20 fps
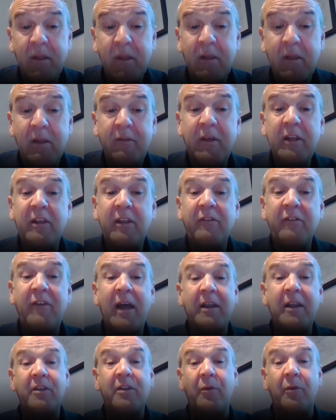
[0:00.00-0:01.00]
These
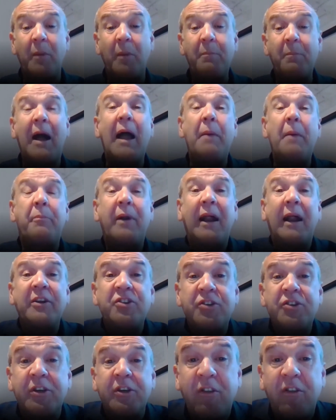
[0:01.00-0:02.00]
events are run by our
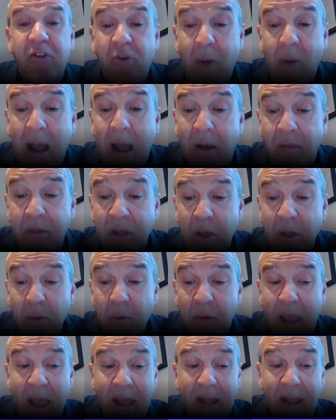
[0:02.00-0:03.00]
branches throughout the
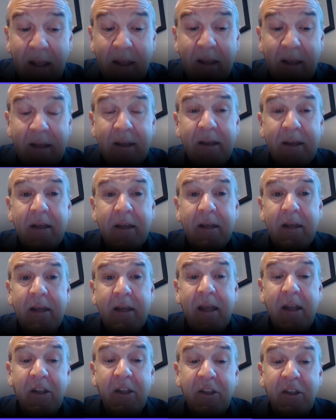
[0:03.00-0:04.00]
UK,
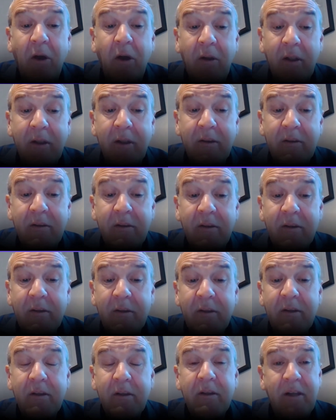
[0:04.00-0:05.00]
in Scotland,
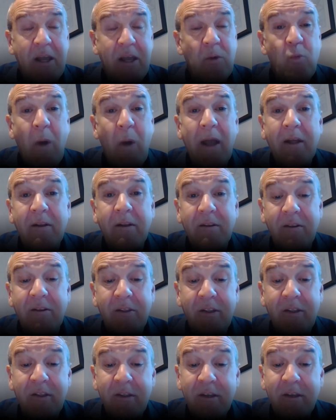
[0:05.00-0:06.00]
in
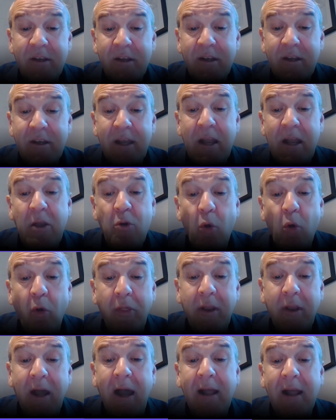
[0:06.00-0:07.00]
Wales, in
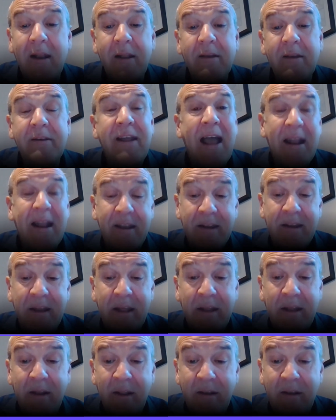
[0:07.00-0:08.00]
Northern Ireland, and in
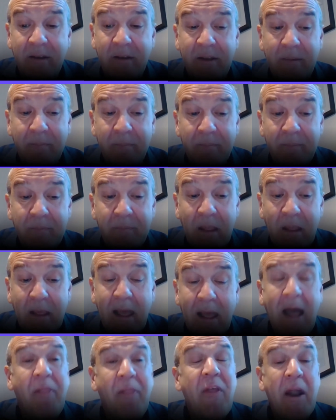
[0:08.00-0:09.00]
England.
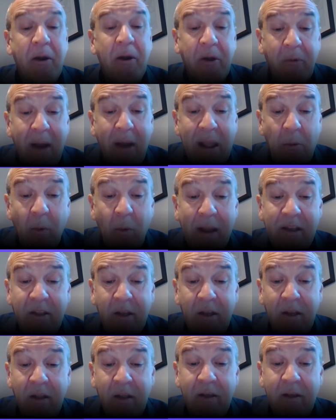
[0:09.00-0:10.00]
And they're a great way to
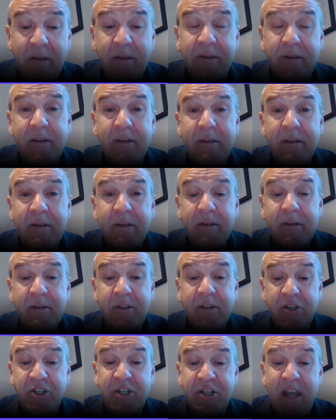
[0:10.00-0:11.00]
learn, to
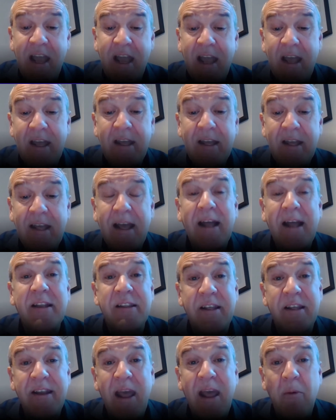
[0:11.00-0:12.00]
share, and
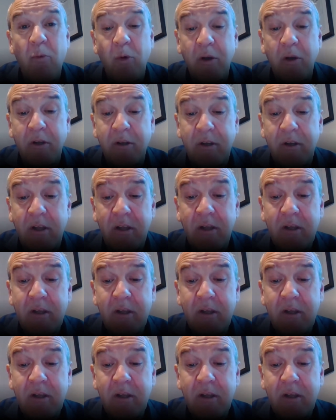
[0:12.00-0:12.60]
to network.